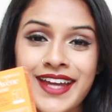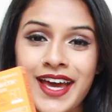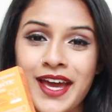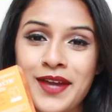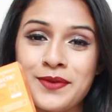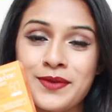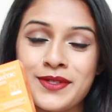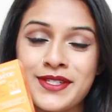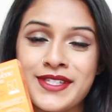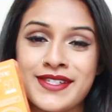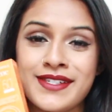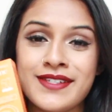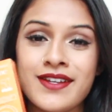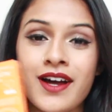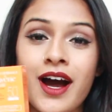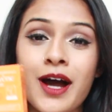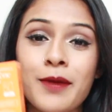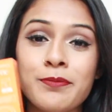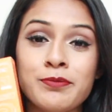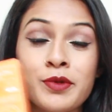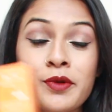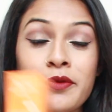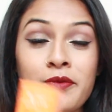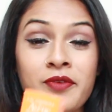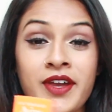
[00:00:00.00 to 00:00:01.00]
I was
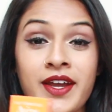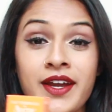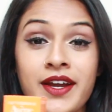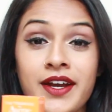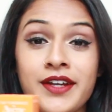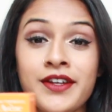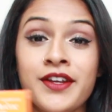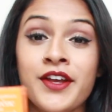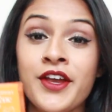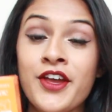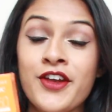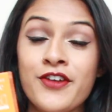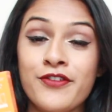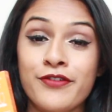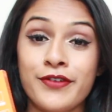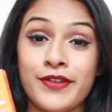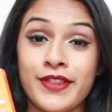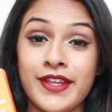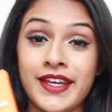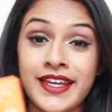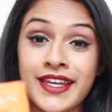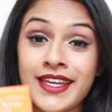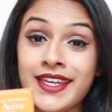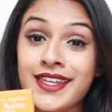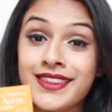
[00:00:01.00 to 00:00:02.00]
not prepared for
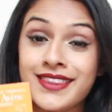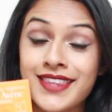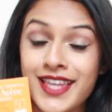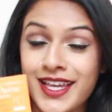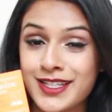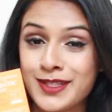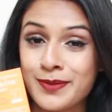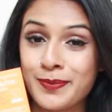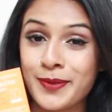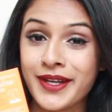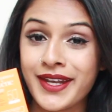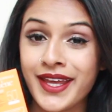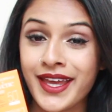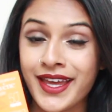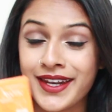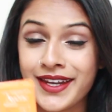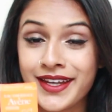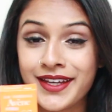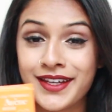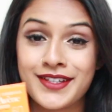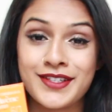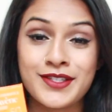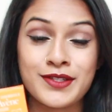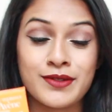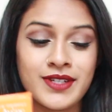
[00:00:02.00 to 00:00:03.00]
the heat that's been
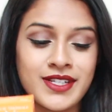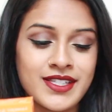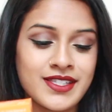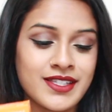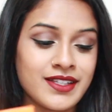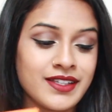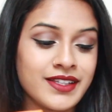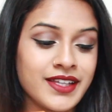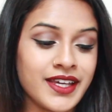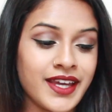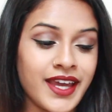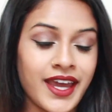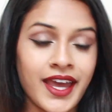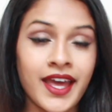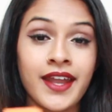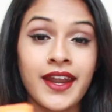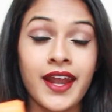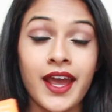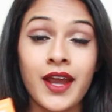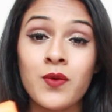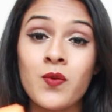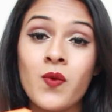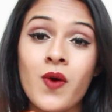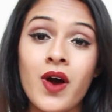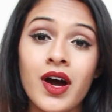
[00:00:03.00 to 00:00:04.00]
hitting us recently, and
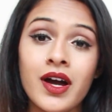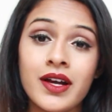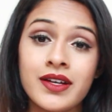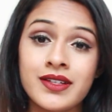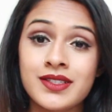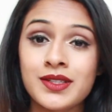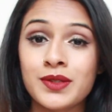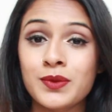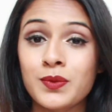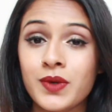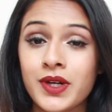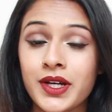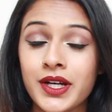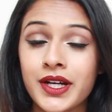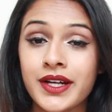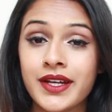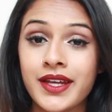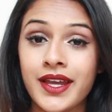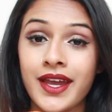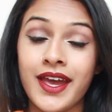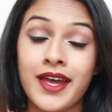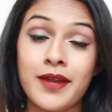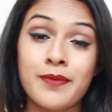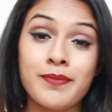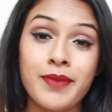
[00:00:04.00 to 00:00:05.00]
I walk to work
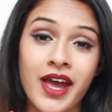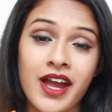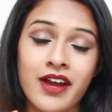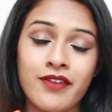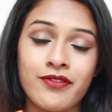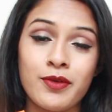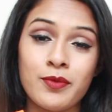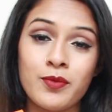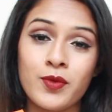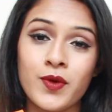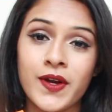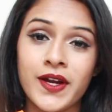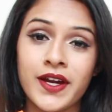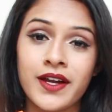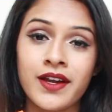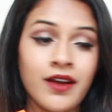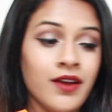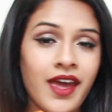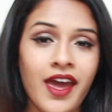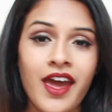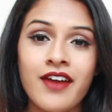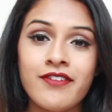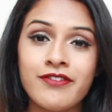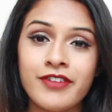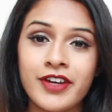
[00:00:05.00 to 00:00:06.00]
and back from work
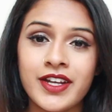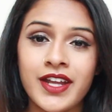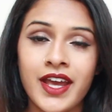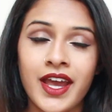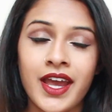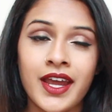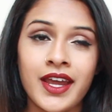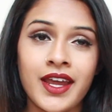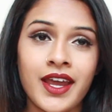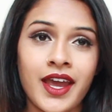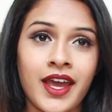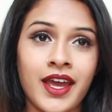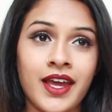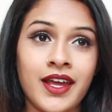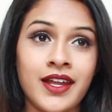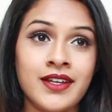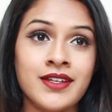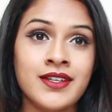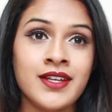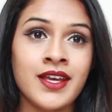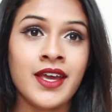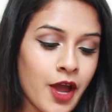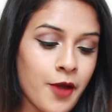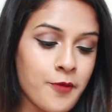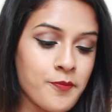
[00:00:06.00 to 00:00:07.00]
every day,
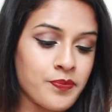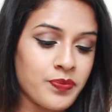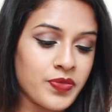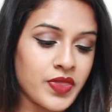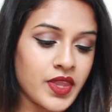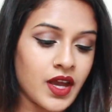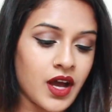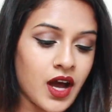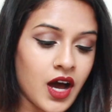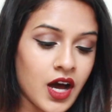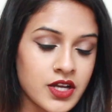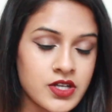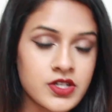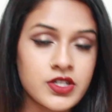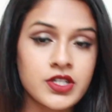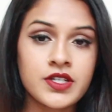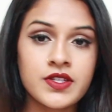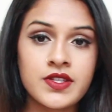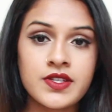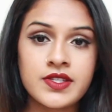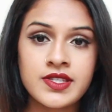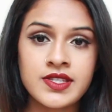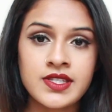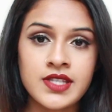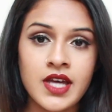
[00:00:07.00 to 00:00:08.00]
and I'm under
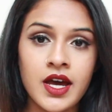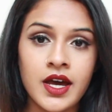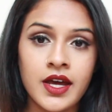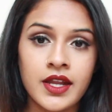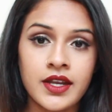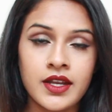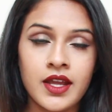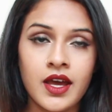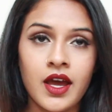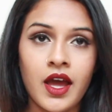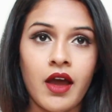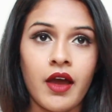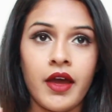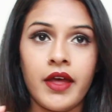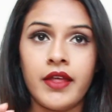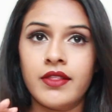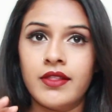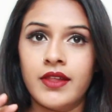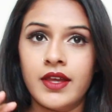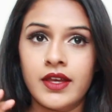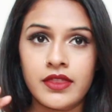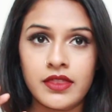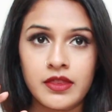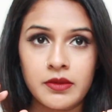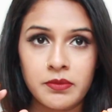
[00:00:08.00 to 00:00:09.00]
the sun at
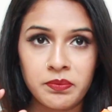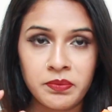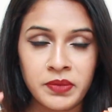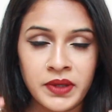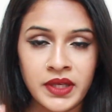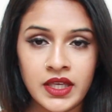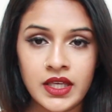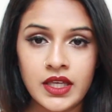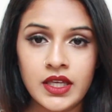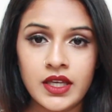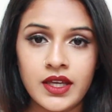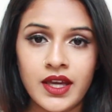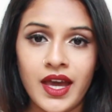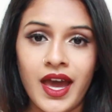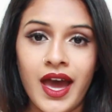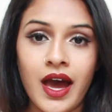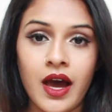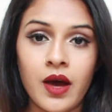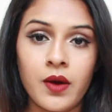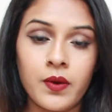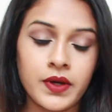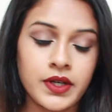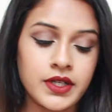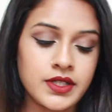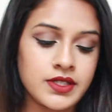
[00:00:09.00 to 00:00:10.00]
like the peak
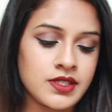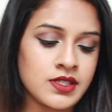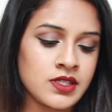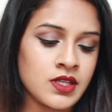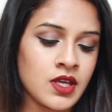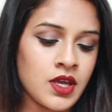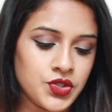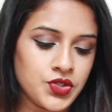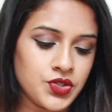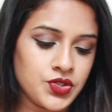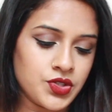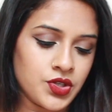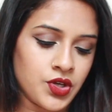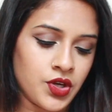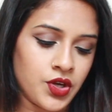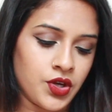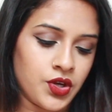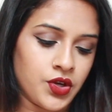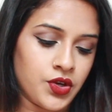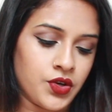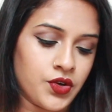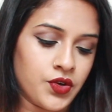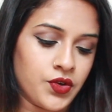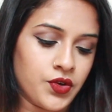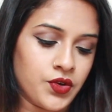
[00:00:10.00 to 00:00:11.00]
hours.
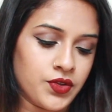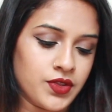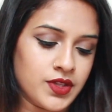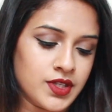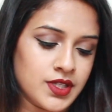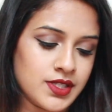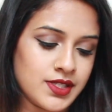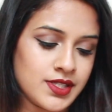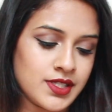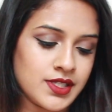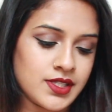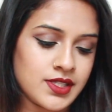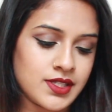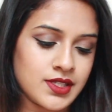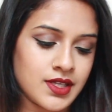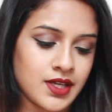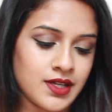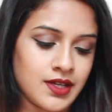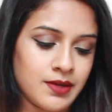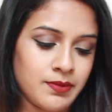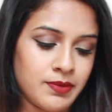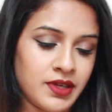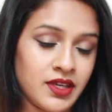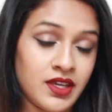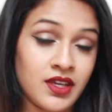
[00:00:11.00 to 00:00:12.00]
So this is
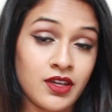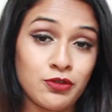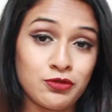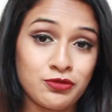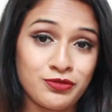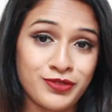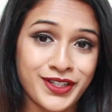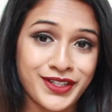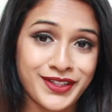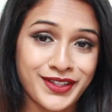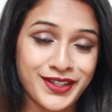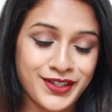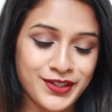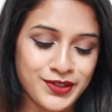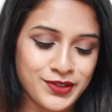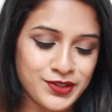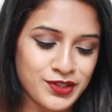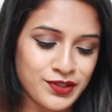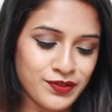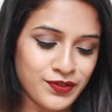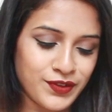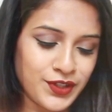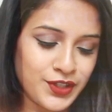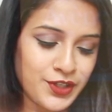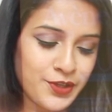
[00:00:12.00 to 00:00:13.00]
gonna be really
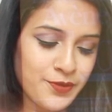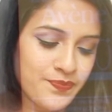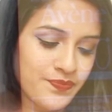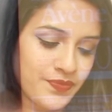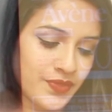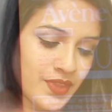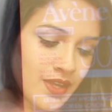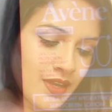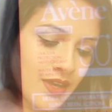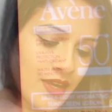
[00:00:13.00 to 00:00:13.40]
useful.